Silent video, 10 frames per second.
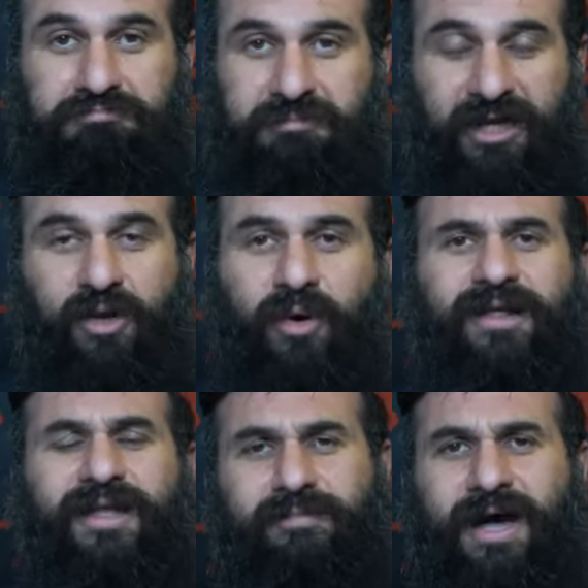They didn't know
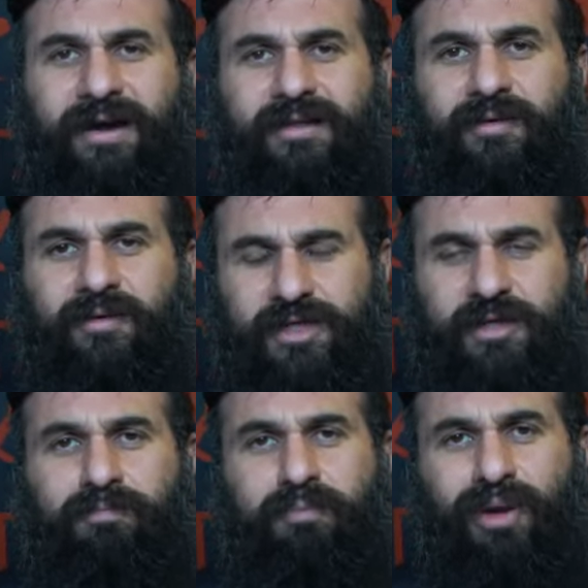anything about it. I was
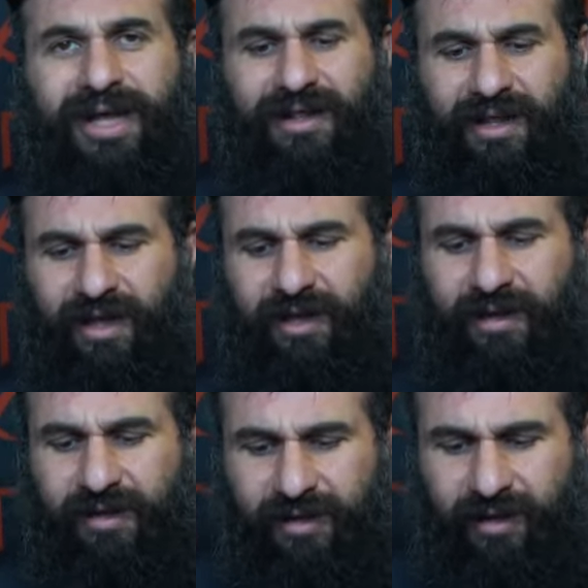completely
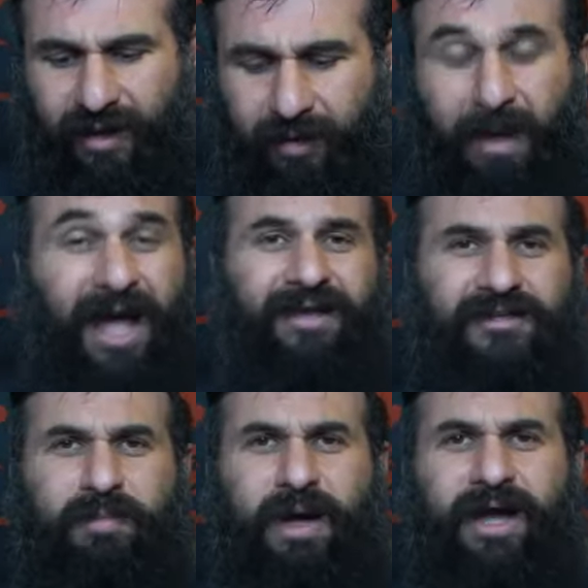uh,
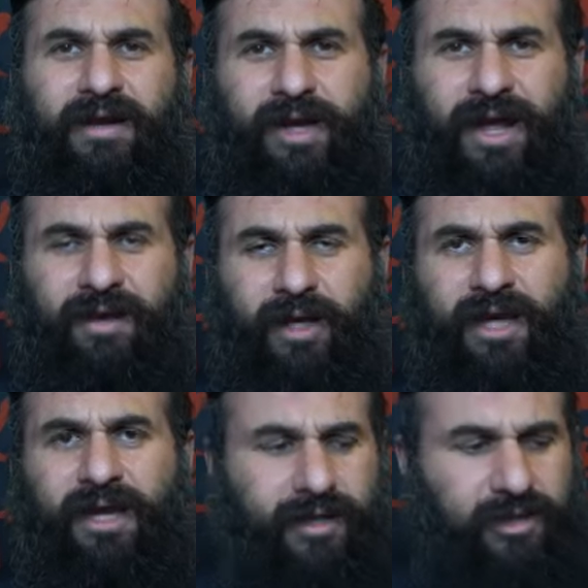biased by it when I went
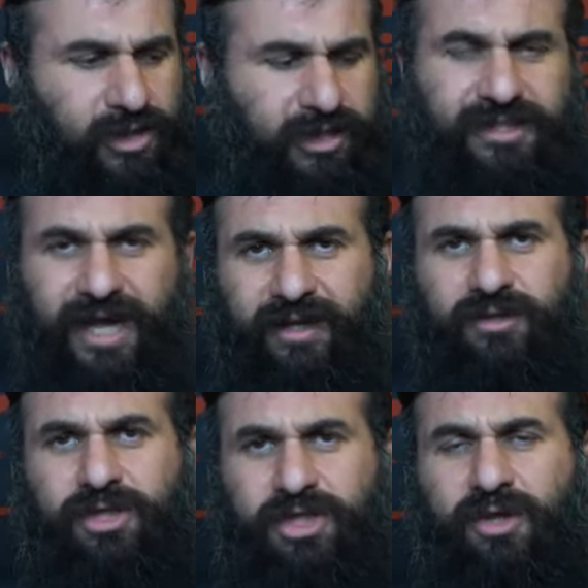in. I just decided
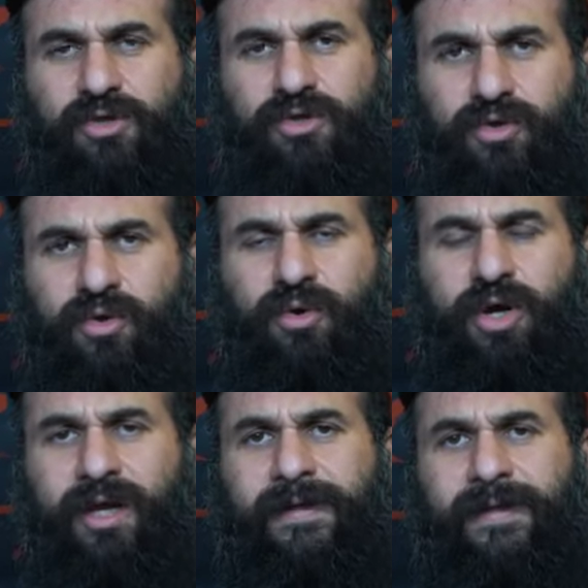to change the
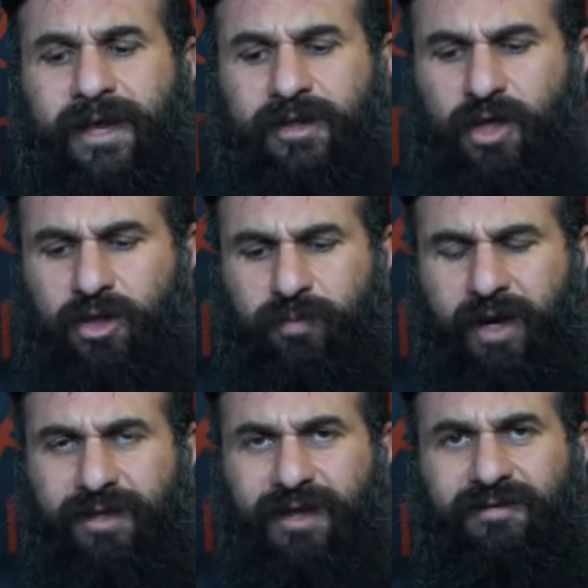story and change my
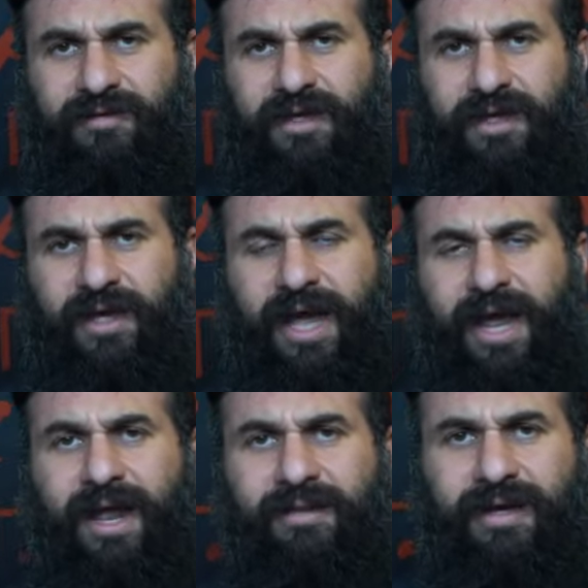identity.
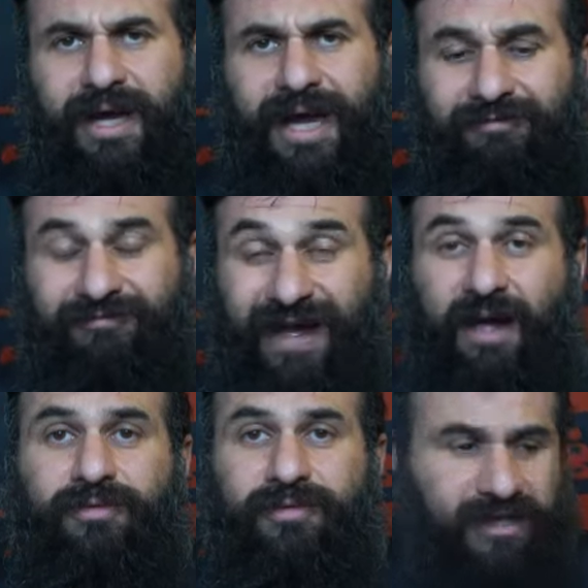And uh, I
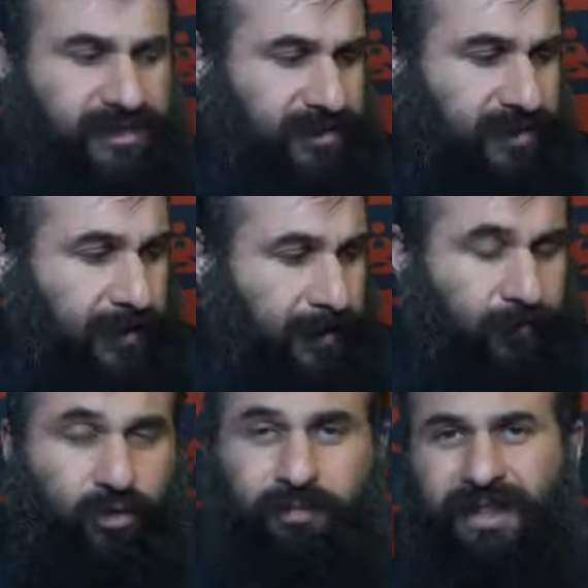found this
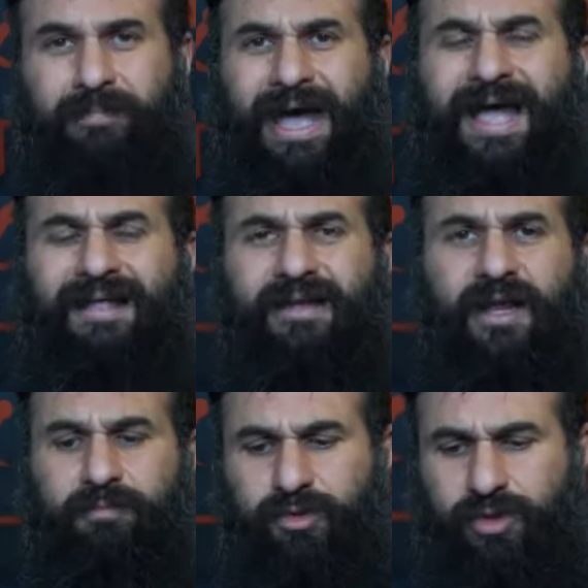to be the path, and I
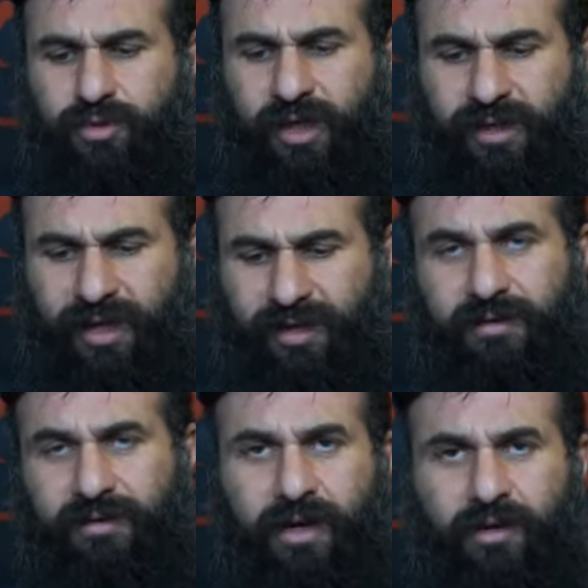pursued it. And
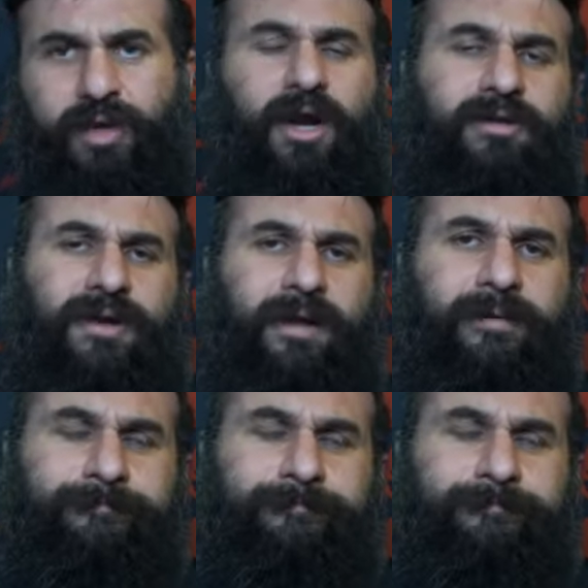here we are today.